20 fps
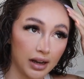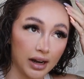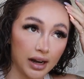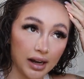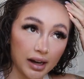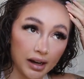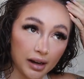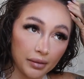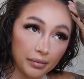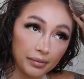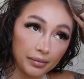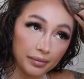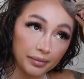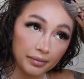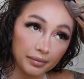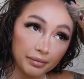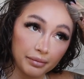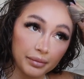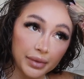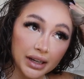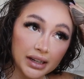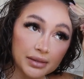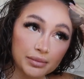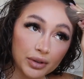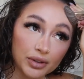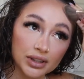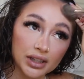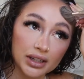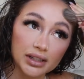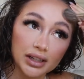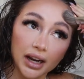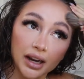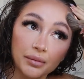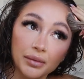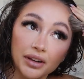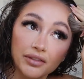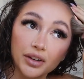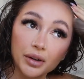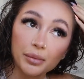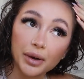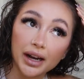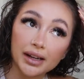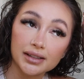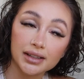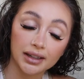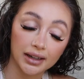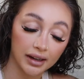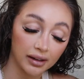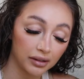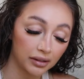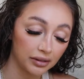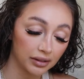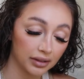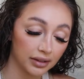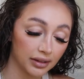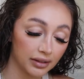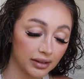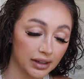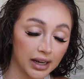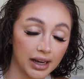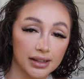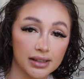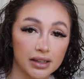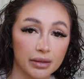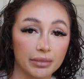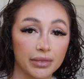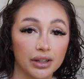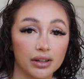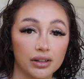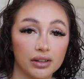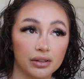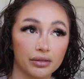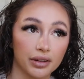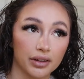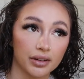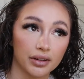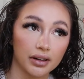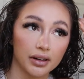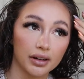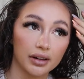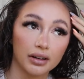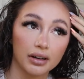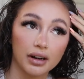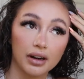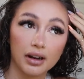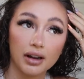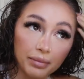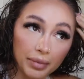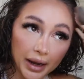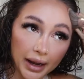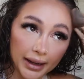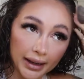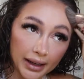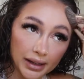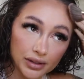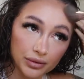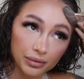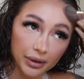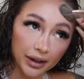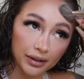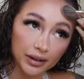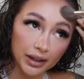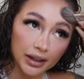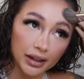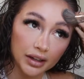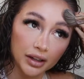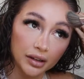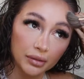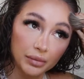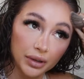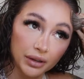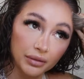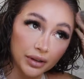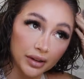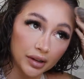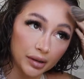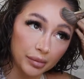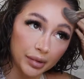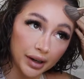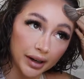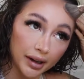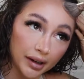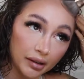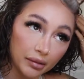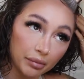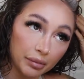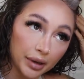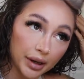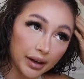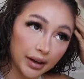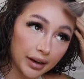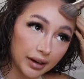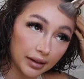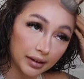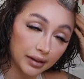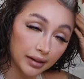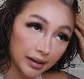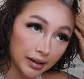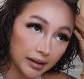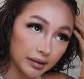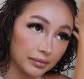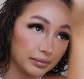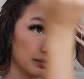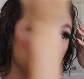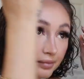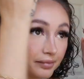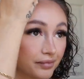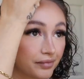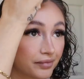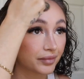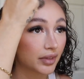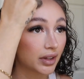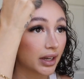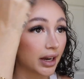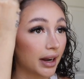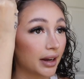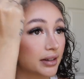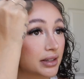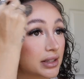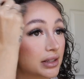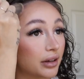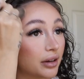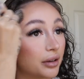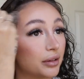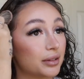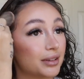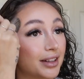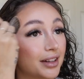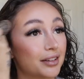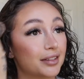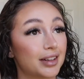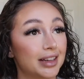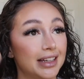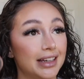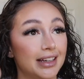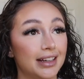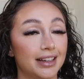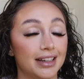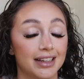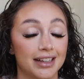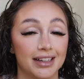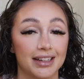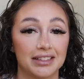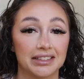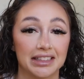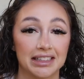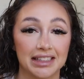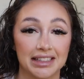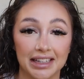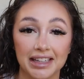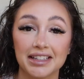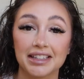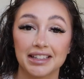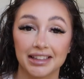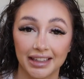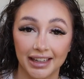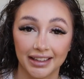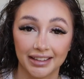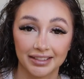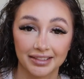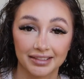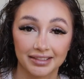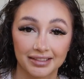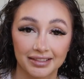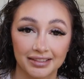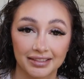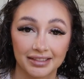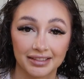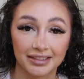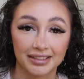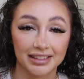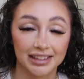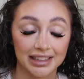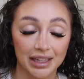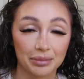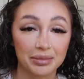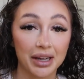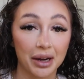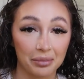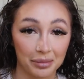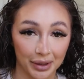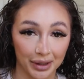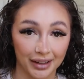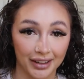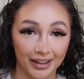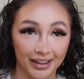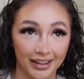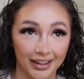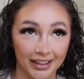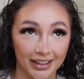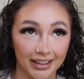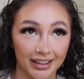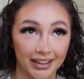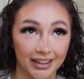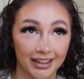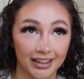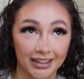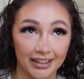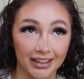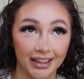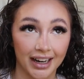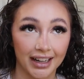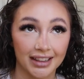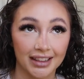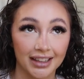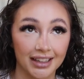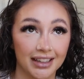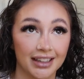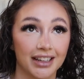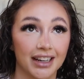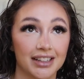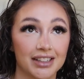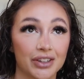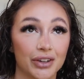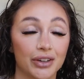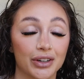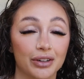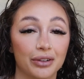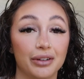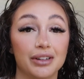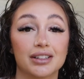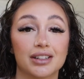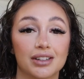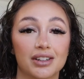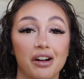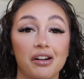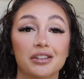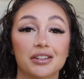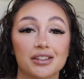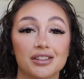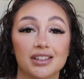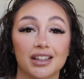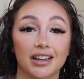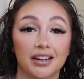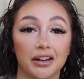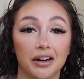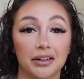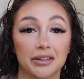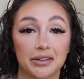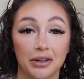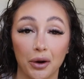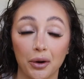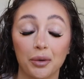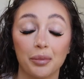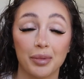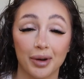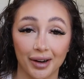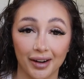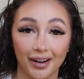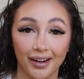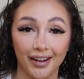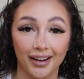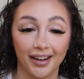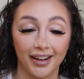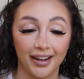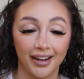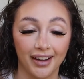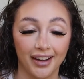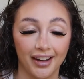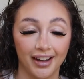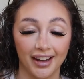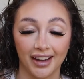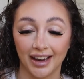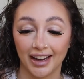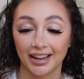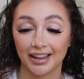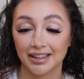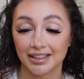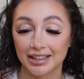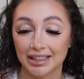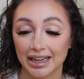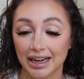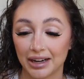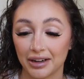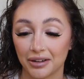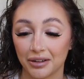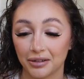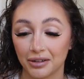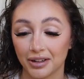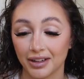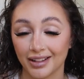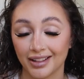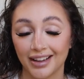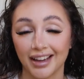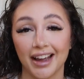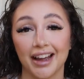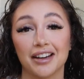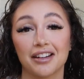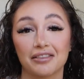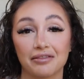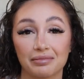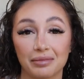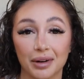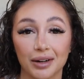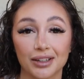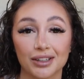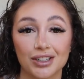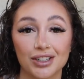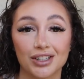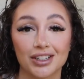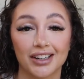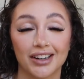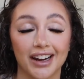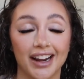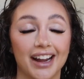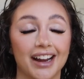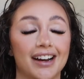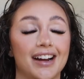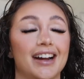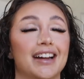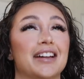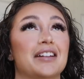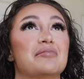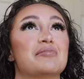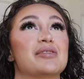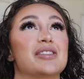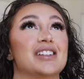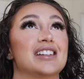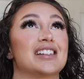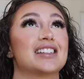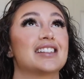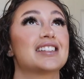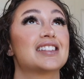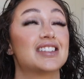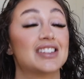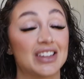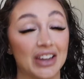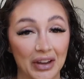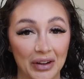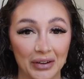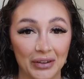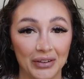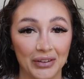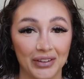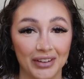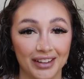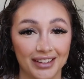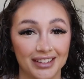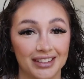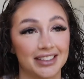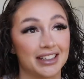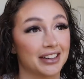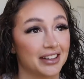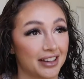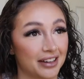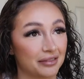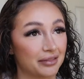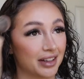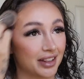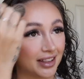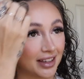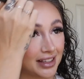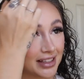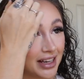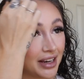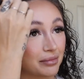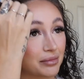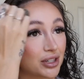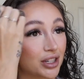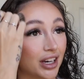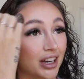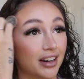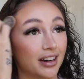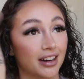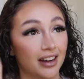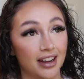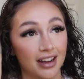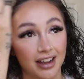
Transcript: um, because most of the time if you're passing out it has something to do with your heart but i guess rarely it could be with your brain but um, yeah so literally since then september i think i started going to doctors in october it is now the end of March and I am still dealing with the same shit.